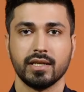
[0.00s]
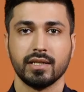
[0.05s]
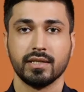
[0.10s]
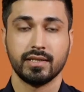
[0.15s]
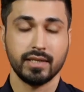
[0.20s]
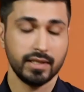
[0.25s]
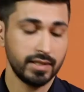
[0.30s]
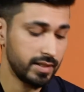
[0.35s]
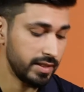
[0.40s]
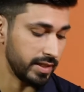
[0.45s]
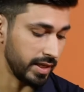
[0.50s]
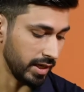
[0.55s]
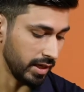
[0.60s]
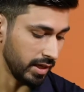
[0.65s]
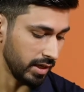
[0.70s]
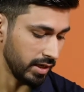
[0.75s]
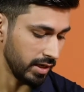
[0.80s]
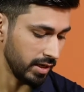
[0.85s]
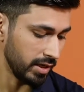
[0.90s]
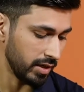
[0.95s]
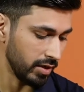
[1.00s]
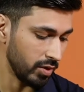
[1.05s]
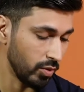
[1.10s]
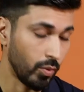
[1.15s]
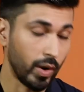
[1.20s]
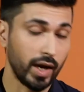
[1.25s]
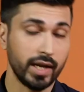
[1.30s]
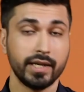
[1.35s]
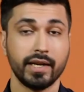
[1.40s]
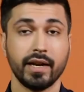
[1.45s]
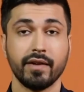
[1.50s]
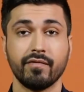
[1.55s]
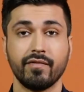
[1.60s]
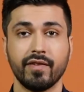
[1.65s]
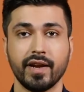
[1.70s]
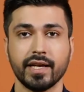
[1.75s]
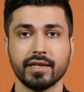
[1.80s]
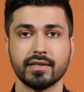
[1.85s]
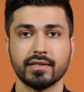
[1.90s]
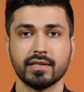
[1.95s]
Sit still while it
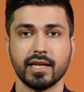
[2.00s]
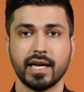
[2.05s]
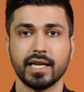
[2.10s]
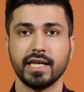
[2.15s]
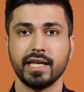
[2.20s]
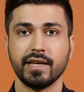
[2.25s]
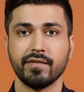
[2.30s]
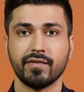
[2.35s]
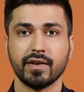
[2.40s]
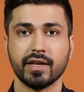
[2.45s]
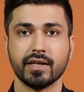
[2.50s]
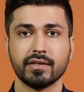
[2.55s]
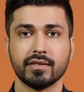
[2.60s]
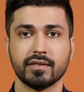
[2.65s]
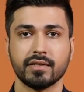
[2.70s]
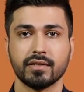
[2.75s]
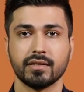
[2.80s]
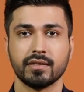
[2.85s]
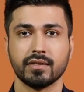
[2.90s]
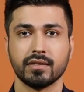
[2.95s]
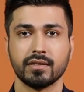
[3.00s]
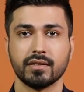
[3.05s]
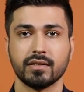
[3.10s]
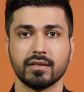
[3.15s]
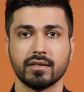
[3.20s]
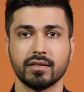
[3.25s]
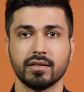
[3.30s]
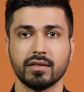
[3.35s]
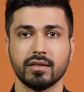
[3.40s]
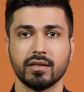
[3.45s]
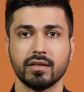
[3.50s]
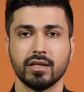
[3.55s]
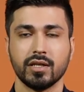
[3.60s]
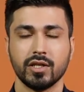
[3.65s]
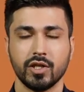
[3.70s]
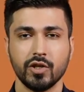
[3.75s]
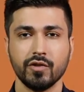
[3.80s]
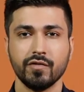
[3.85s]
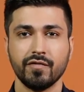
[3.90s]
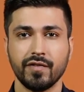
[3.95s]
inflates and deflates.
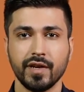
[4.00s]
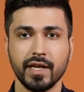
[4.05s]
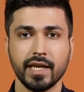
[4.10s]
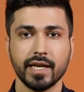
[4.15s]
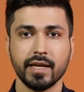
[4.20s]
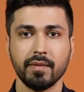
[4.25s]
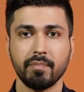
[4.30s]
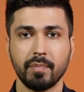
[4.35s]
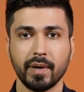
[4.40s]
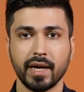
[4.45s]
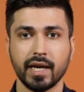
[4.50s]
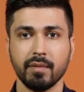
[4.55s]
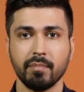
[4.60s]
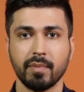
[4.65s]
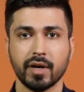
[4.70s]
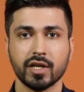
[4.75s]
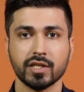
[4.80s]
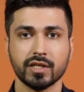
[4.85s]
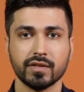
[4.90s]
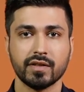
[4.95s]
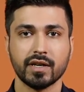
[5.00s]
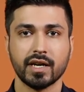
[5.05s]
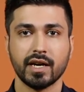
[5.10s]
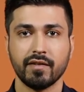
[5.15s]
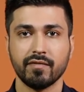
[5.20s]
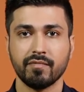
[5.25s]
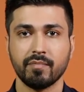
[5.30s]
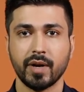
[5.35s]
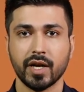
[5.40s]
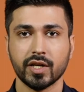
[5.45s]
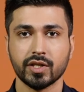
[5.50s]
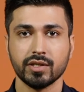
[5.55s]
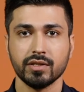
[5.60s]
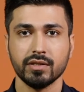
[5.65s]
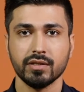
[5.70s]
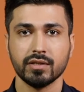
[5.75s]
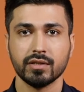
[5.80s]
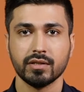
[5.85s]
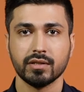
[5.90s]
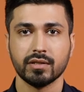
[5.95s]
Do you feel any pain because of the cuff pressure?
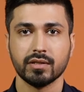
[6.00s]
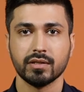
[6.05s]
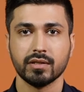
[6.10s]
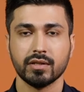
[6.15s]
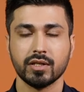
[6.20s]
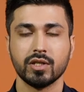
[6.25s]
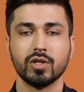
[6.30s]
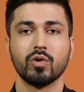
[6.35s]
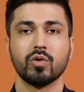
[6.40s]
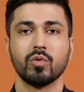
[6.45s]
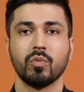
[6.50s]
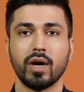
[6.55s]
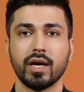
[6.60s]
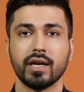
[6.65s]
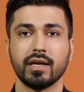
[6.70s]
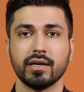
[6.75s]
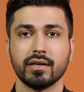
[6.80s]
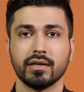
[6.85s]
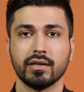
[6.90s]
Don't worry.